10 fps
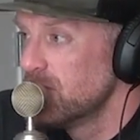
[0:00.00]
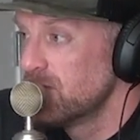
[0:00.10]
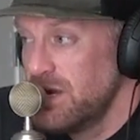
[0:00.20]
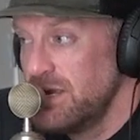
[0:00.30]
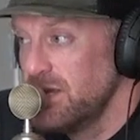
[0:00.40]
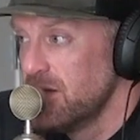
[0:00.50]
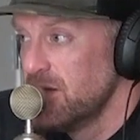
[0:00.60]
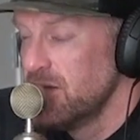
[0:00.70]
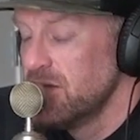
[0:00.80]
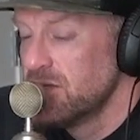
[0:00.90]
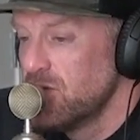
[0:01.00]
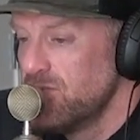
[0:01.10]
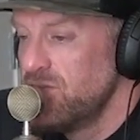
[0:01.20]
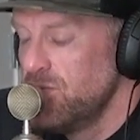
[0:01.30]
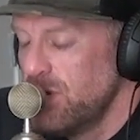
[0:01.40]
Right. So
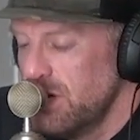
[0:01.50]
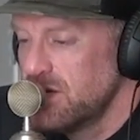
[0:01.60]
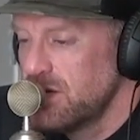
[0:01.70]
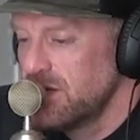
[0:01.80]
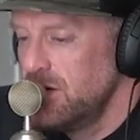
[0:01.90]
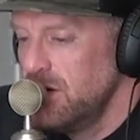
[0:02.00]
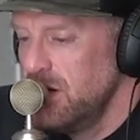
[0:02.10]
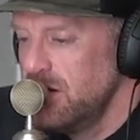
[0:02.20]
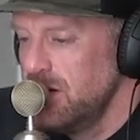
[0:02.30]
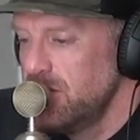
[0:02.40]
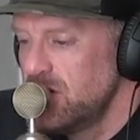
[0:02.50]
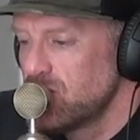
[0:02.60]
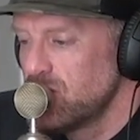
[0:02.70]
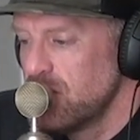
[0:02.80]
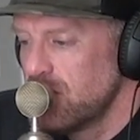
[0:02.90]
if you want to get on the internet and be
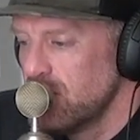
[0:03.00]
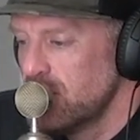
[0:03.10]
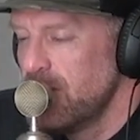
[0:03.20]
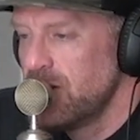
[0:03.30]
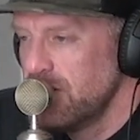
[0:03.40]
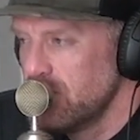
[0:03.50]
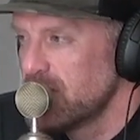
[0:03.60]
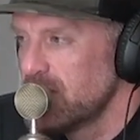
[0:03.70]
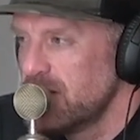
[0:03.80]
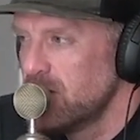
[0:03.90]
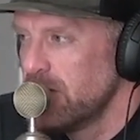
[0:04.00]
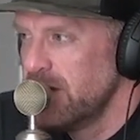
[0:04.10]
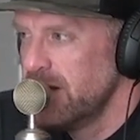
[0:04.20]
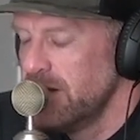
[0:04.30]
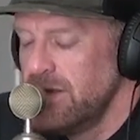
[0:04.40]
triggered about Hillary Clinton all
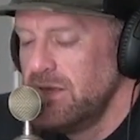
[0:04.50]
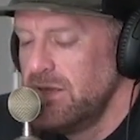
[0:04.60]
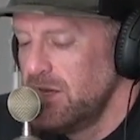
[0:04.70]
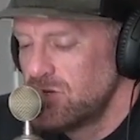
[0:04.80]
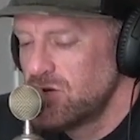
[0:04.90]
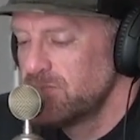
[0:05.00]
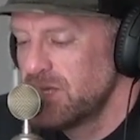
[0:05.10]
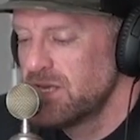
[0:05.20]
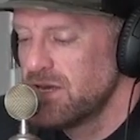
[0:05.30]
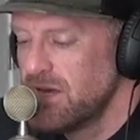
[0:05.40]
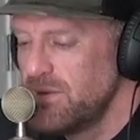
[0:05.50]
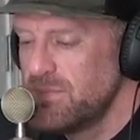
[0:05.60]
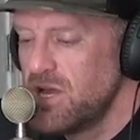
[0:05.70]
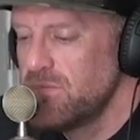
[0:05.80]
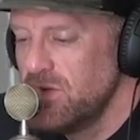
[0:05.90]
day, and trust me, I'm
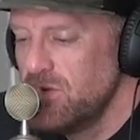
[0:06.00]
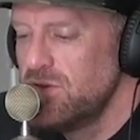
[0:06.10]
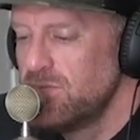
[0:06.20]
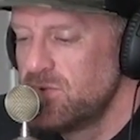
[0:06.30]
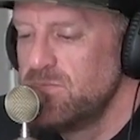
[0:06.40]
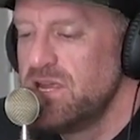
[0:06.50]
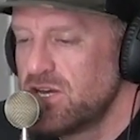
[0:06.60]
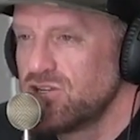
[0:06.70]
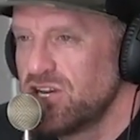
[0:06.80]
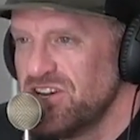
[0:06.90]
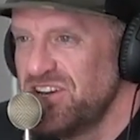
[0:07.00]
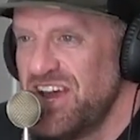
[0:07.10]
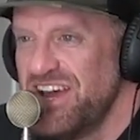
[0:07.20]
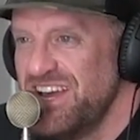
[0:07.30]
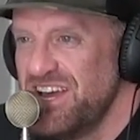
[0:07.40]
not immune to being triggered.
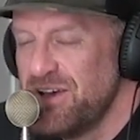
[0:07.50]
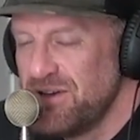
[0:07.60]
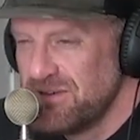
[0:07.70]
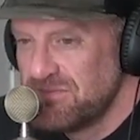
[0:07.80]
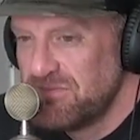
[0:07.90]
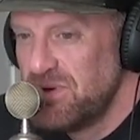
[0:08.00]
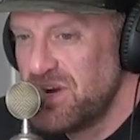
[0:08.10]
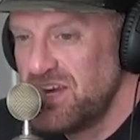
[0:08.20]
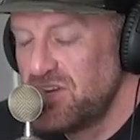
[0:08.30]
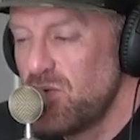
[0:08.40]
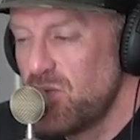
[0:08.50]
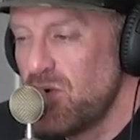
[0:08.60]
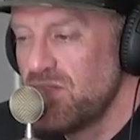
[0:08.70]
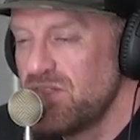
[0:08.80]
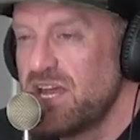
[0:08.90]
But I don't
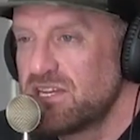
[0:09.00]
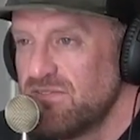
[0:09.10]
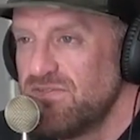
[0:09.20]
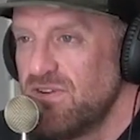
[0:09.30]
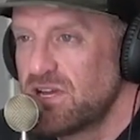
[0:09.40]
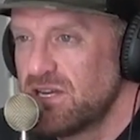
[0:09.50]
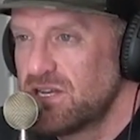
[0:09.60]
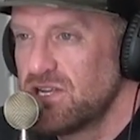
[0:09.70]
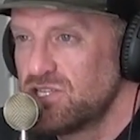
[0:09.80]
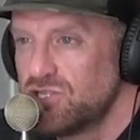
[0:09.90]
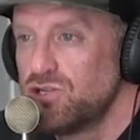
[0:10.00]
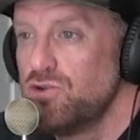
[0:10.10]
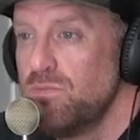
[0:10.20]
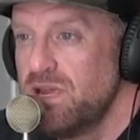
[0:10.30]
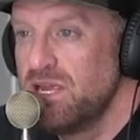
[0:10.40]
want that to fucking
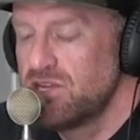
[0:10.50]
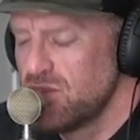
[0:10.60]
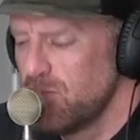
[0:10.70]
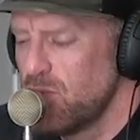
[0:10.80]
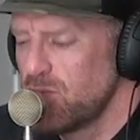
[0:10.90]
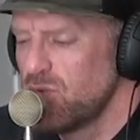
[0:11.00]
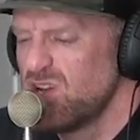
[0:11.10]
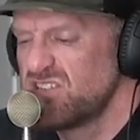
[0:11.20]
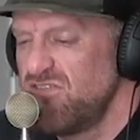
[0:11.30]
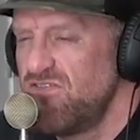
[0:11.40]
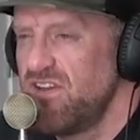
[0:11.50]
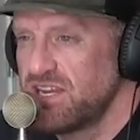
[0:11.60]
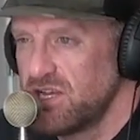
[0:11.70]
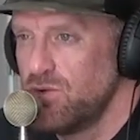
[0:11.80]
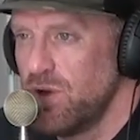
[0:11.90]
consume me to the point where it's
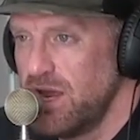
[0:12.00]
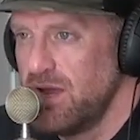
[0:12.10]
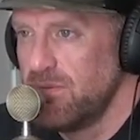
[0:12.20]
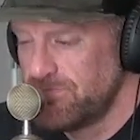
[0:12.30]
affecting who I am.